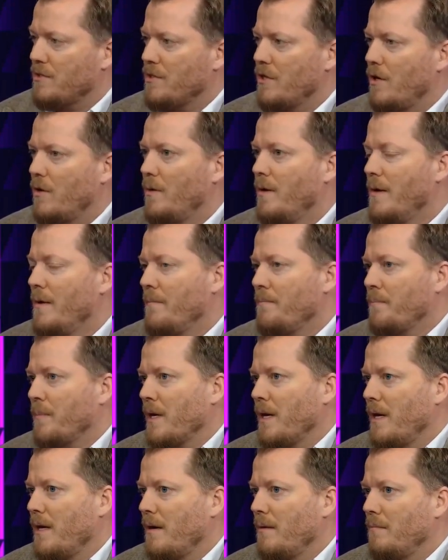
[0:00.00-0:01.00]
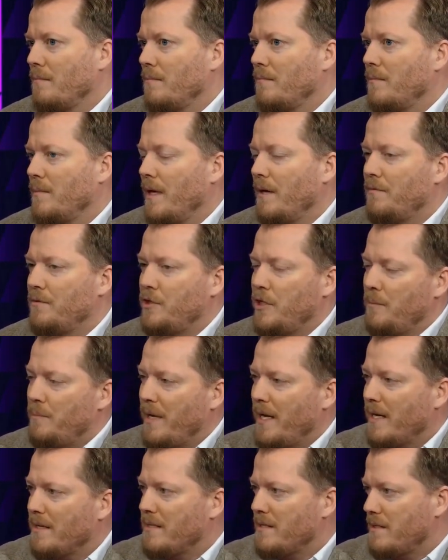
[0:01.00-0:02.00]
So if
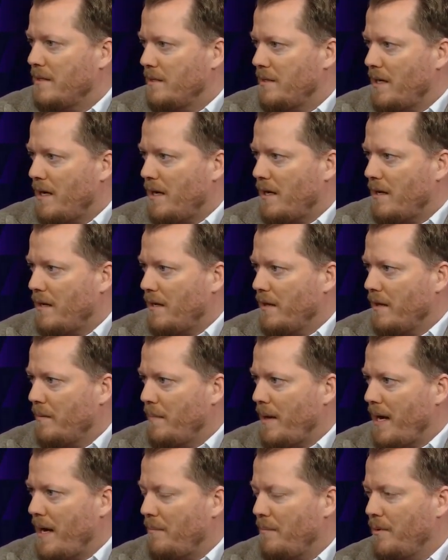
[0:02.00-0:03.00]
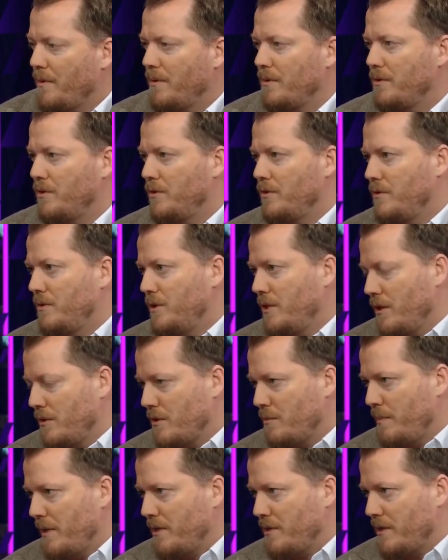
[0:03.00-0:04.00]
GPS is the dot on the map,
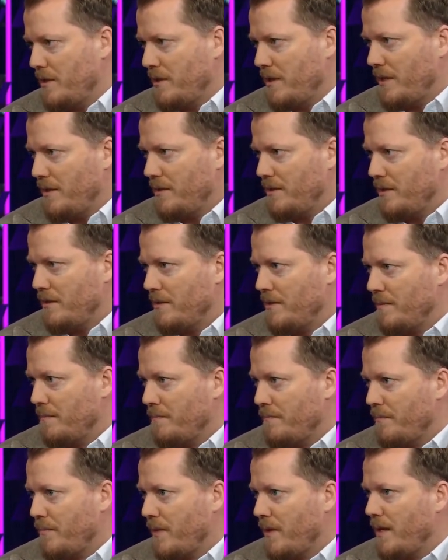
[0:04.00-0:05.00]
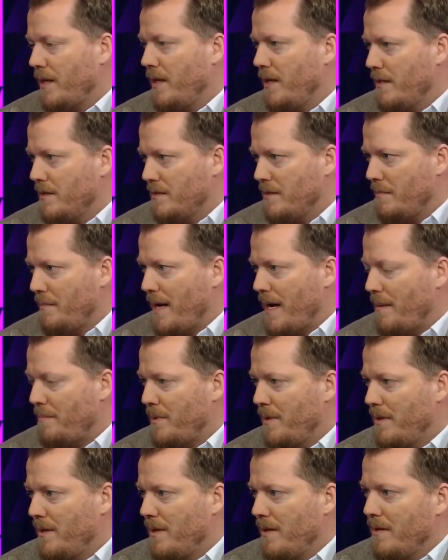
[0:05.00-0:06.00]
geospatial intelligence is the
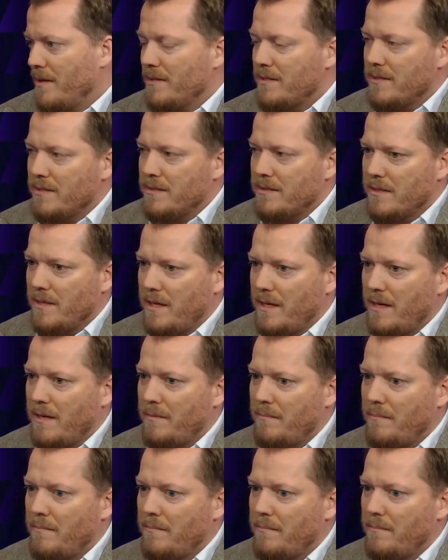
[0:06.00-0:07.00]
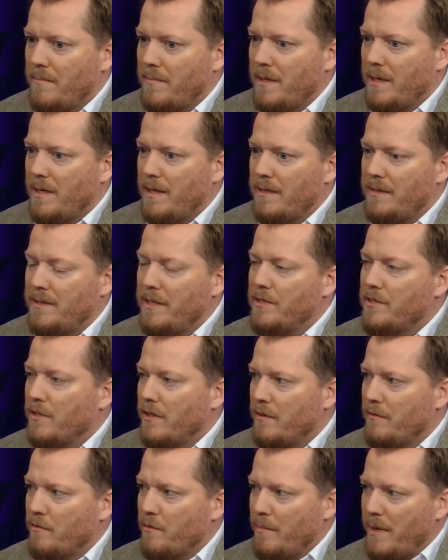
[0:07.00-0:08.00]
map. This is
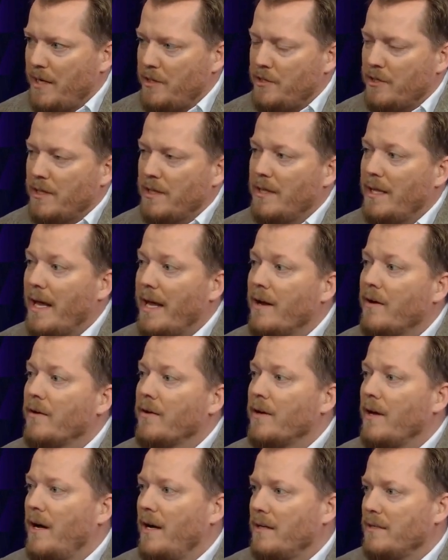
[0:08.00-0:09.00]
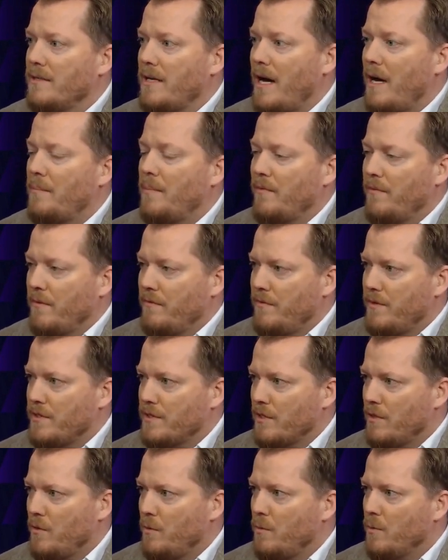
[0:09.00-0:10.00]
digital information layered on top of the
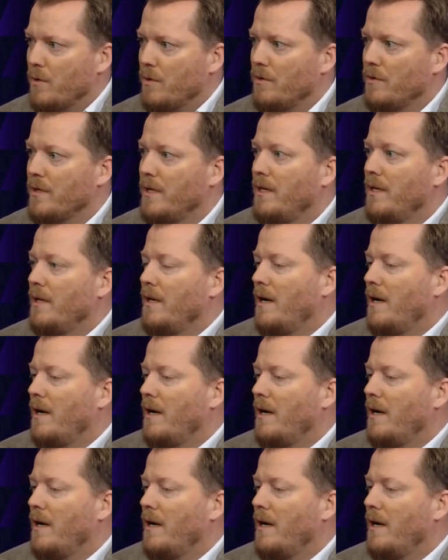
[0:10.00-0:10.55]
physical world.